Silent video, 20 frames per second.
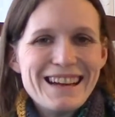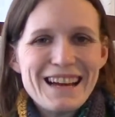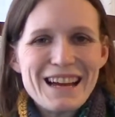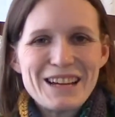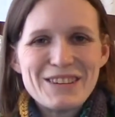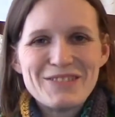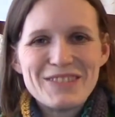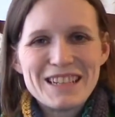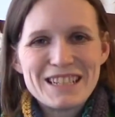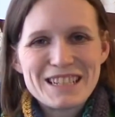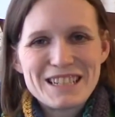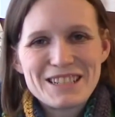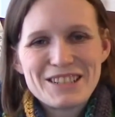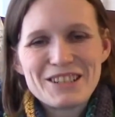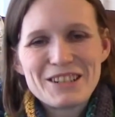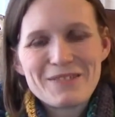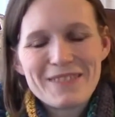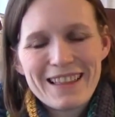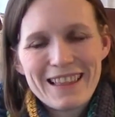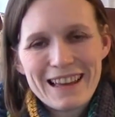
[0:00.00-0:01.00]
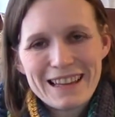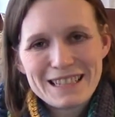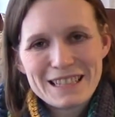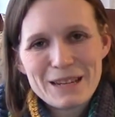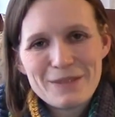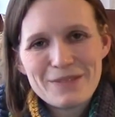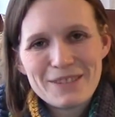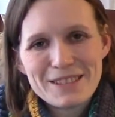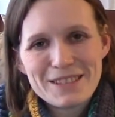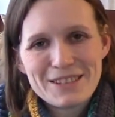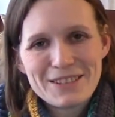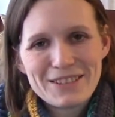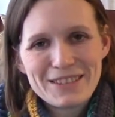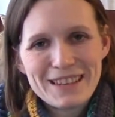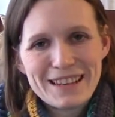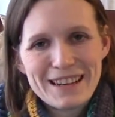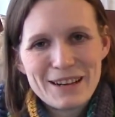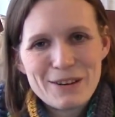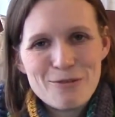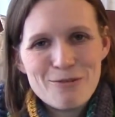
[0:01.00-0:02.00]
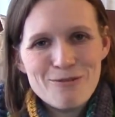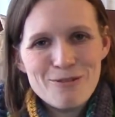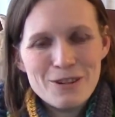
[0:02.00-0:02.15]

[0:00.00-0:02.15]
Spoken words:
I mentioned during my last episode that I